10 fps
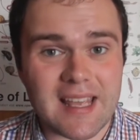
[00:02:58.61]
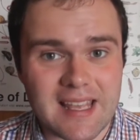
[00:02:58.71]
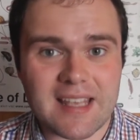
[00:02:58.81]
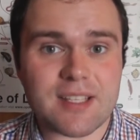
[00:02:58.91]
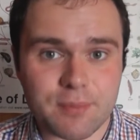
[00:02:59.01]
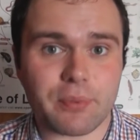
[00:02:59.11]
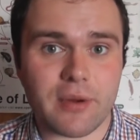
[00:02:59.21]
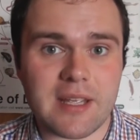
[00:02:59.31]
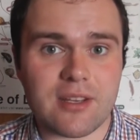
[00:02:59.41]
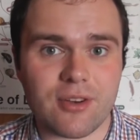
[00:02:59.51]
is
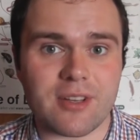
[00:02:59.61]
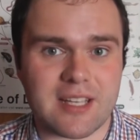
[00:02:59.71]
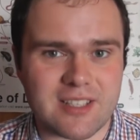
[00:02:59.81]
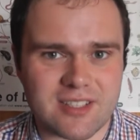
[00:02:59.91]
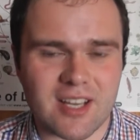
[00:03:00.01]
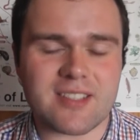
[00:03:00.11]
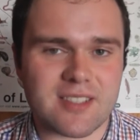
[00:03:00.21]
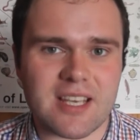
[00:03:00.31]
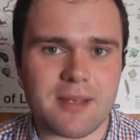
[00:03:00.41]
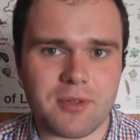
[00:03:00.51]
pretty good. It does
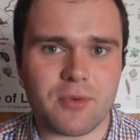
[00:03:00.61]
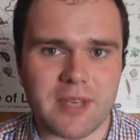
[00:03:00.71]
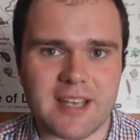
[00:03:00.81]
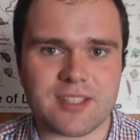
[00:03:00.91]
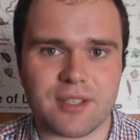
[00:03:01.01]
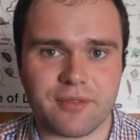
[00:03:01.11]
keep you guessing